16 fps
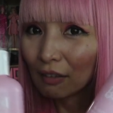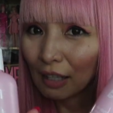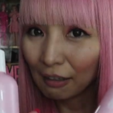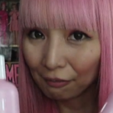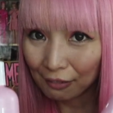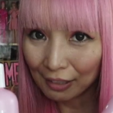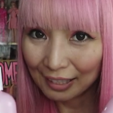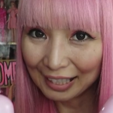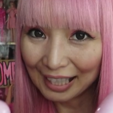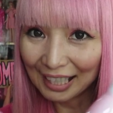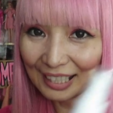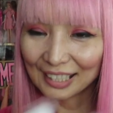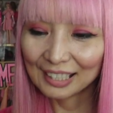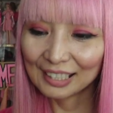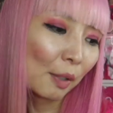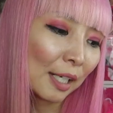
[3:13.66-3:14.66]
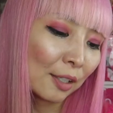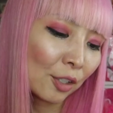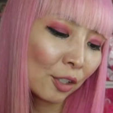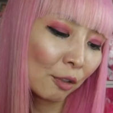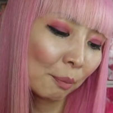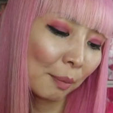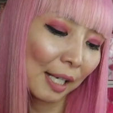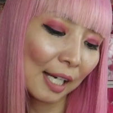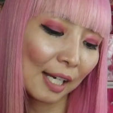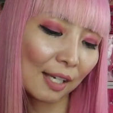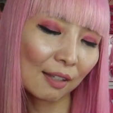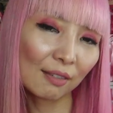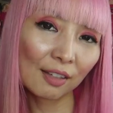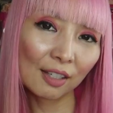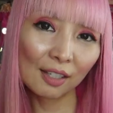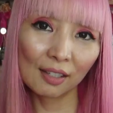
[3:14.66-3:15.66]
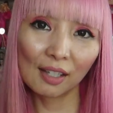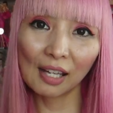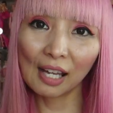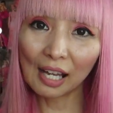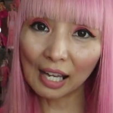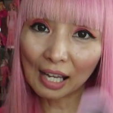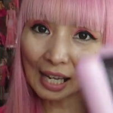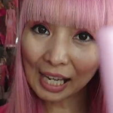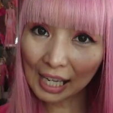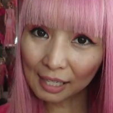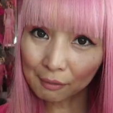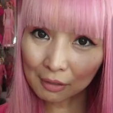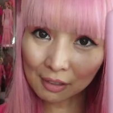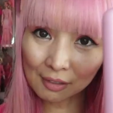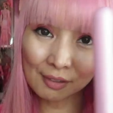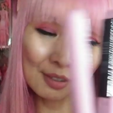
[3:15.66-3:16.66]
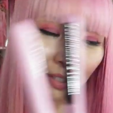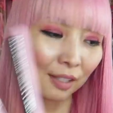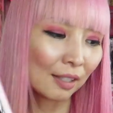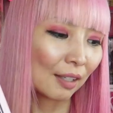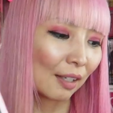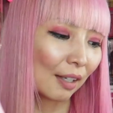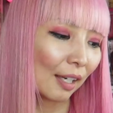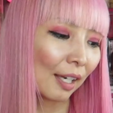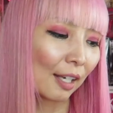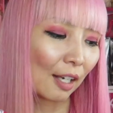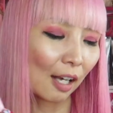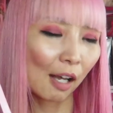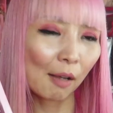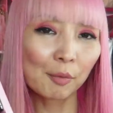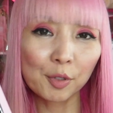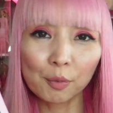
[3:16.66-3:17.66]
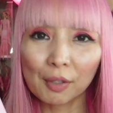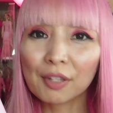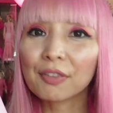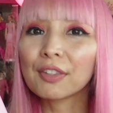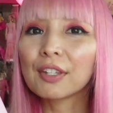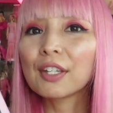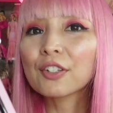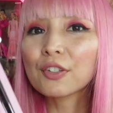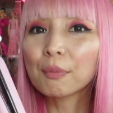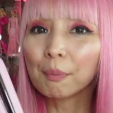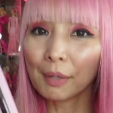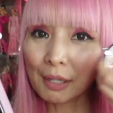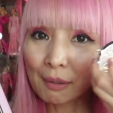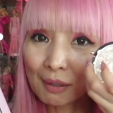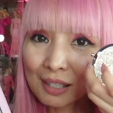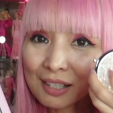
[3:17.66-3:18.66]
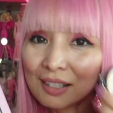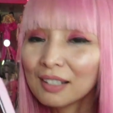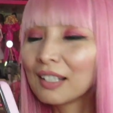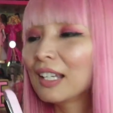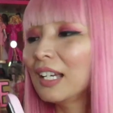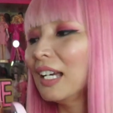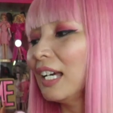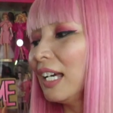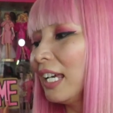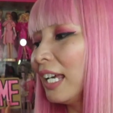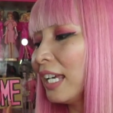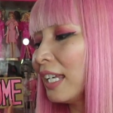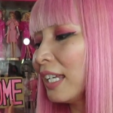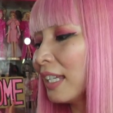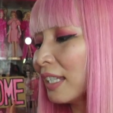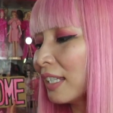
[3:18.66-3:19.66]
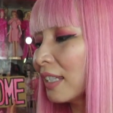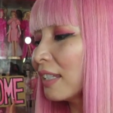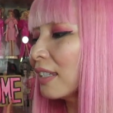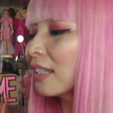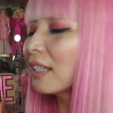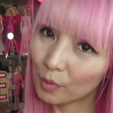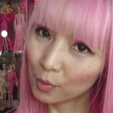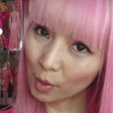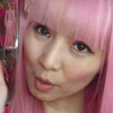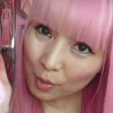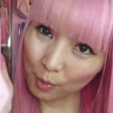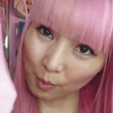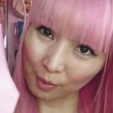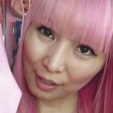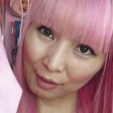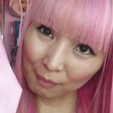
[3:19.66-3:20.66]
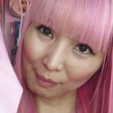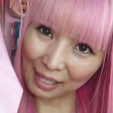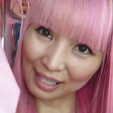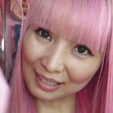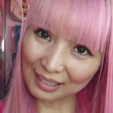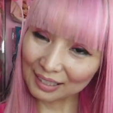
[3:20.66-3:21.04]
F Y I. When you buy the iron, it comes with this mirror and drawstring bag.